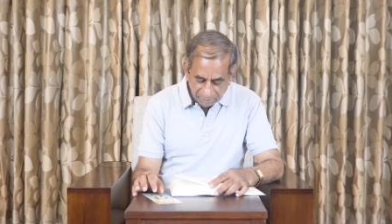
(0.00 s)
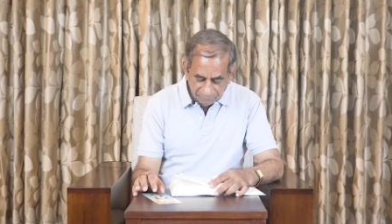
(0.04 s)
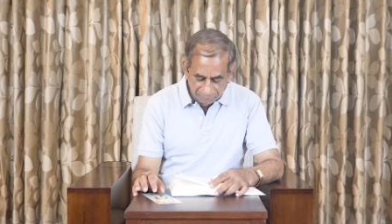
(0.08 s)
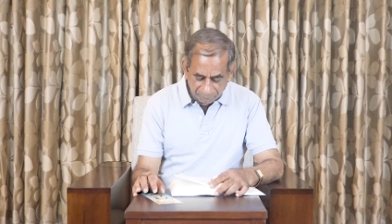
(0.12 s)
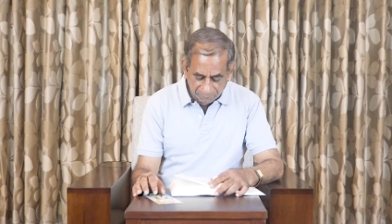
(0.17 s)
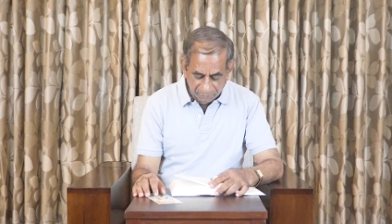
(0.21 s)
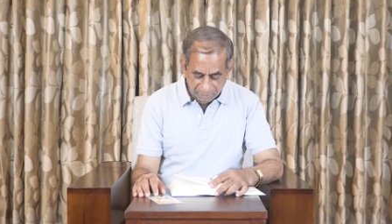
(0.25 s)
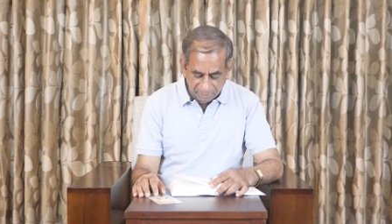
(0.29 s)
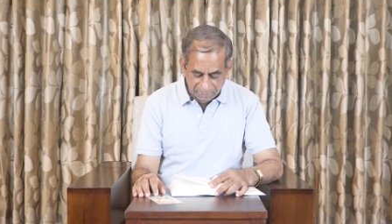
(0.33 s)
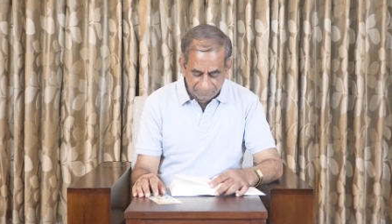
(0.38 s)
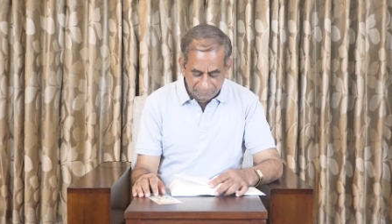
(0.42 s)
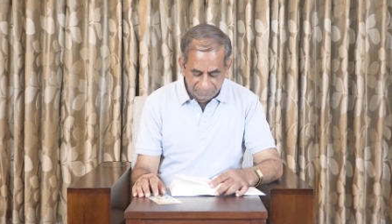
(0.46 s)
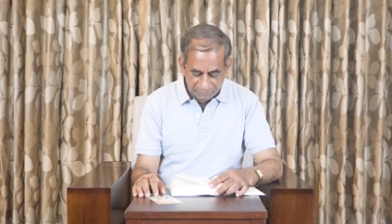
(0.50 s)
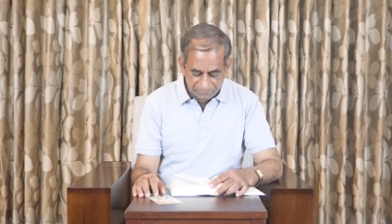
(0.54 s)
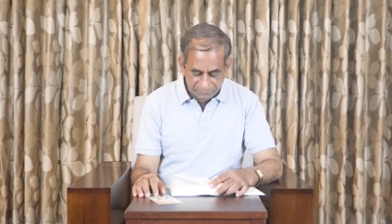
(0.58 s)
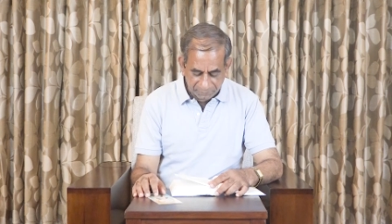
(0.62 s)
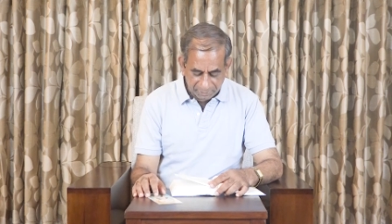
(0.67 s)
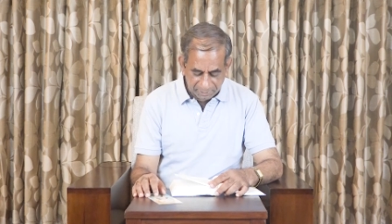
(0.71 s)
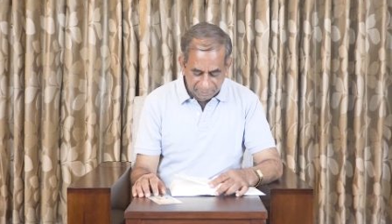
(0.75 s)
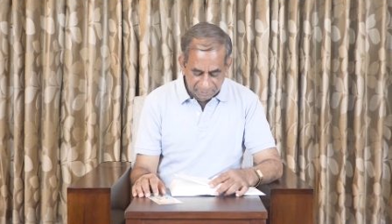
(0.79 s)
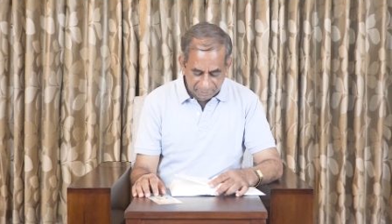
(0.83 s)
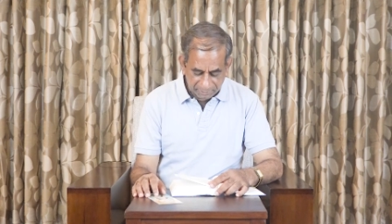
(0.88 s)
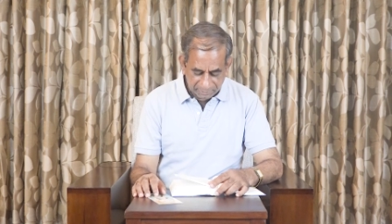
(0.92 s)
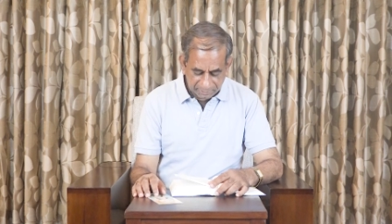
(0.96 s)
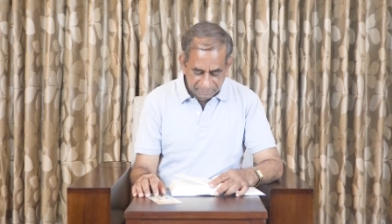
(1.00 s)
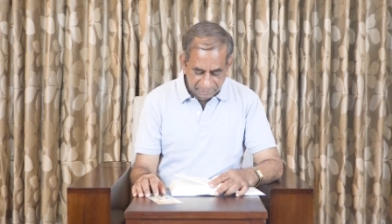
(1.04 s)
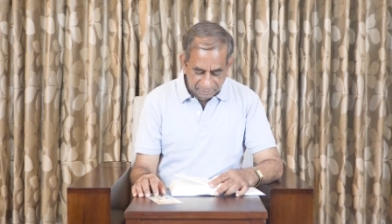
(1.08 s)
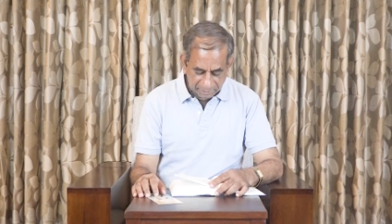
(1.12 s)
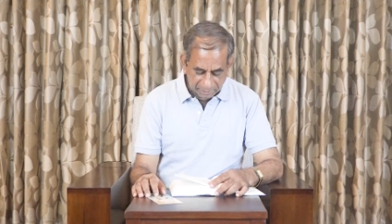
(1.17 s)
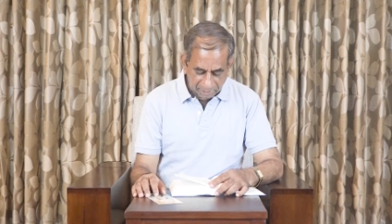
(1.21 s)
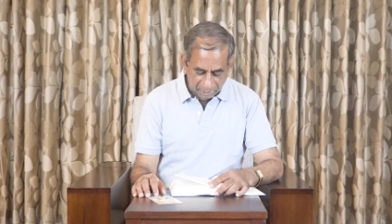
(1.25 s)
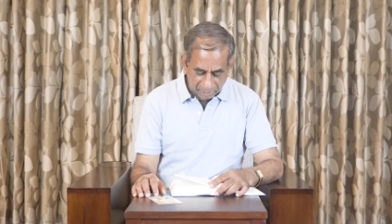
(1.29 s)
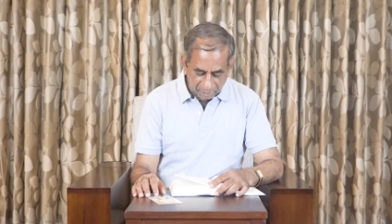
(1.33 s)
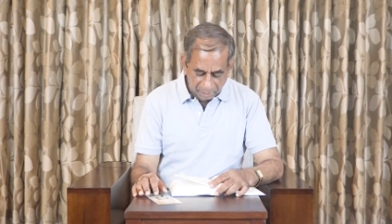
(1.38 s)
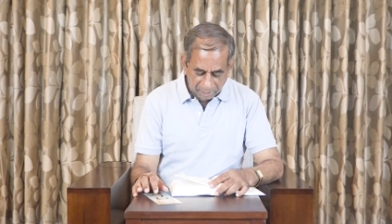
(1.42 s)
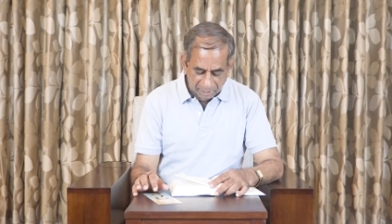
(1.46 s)
for everywhere
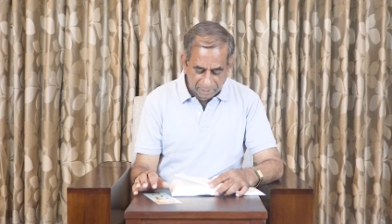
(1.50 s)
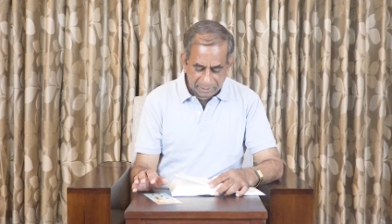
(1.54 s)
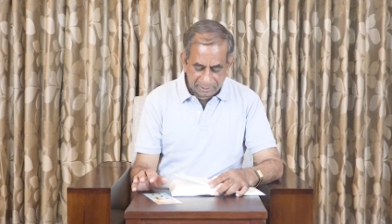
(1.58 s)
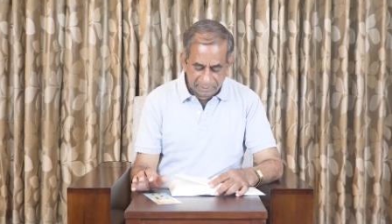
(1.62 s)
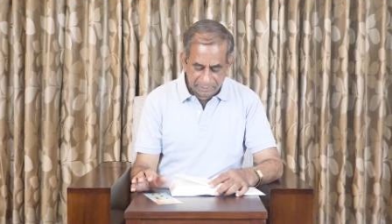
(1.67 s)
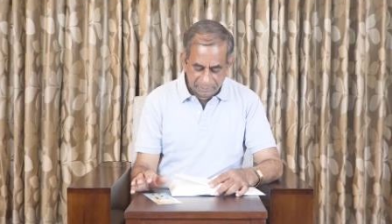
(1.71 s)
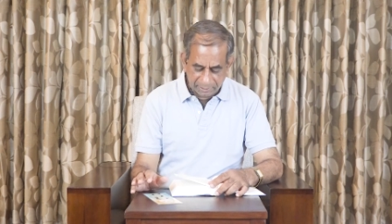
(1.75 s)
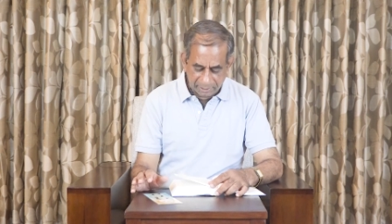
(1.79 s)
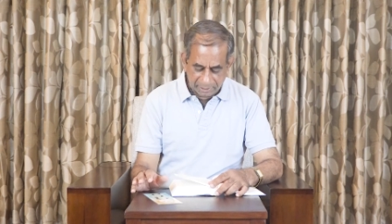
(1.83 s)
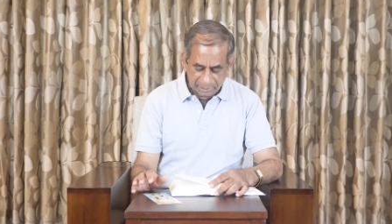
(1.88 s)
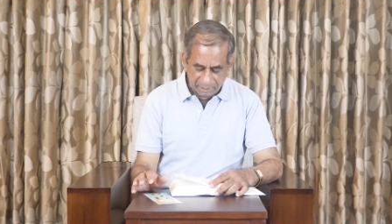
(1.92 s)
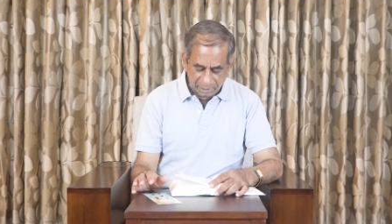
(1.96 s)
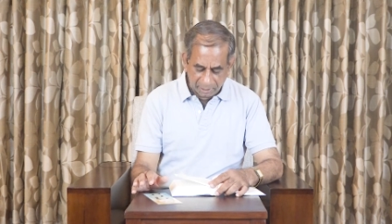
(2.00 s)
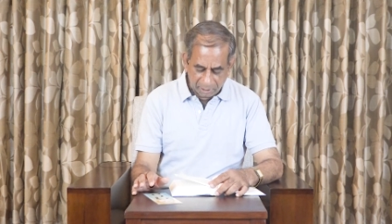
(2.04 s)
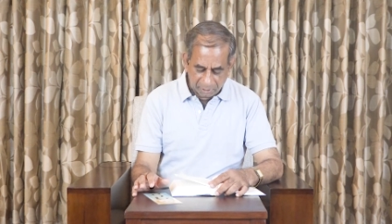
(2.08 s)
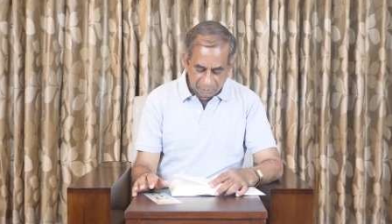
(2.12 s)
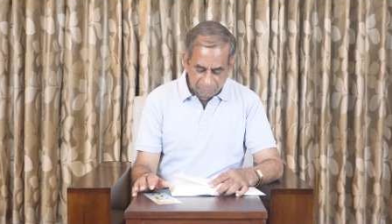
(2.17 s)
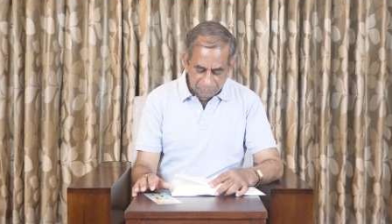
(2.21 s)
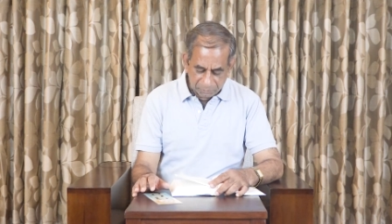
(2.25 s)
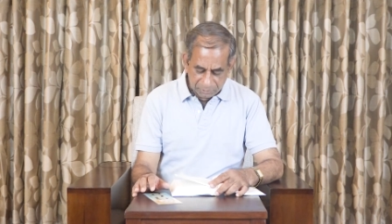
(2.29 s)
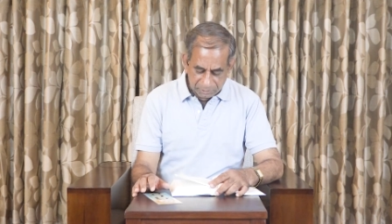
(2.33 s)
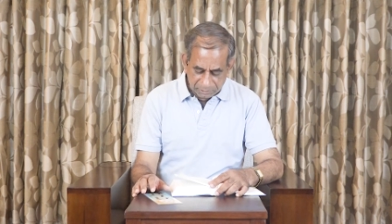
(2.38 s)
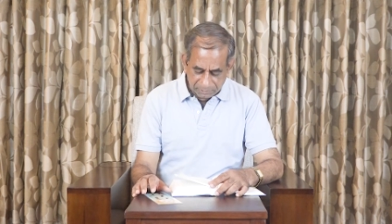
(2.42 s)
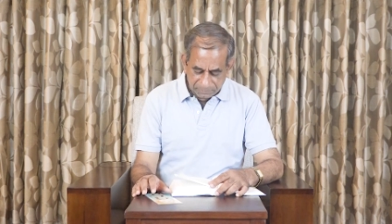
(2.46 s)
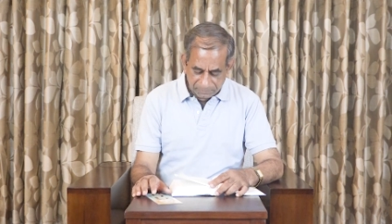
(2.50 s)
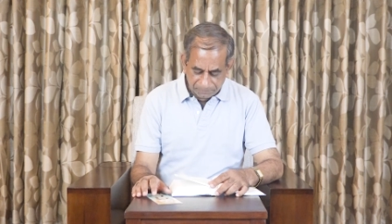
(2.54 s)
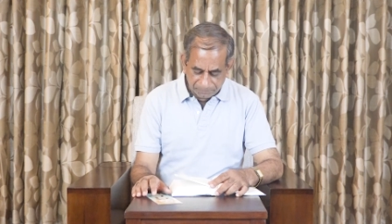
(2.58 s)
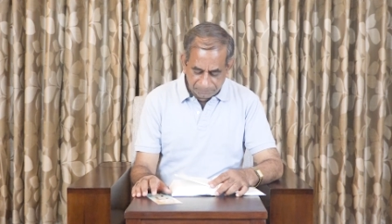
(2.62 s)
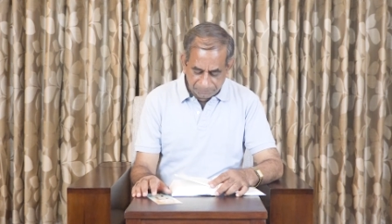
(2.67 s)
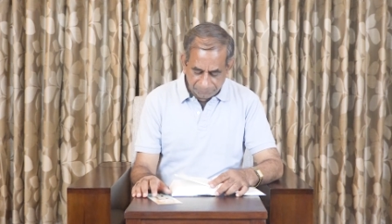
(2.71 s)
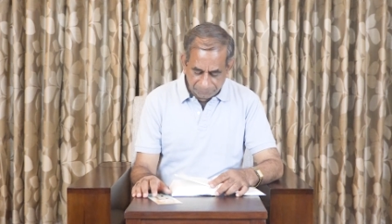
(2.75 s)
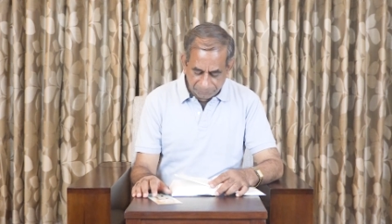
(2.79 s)
they are in thy house.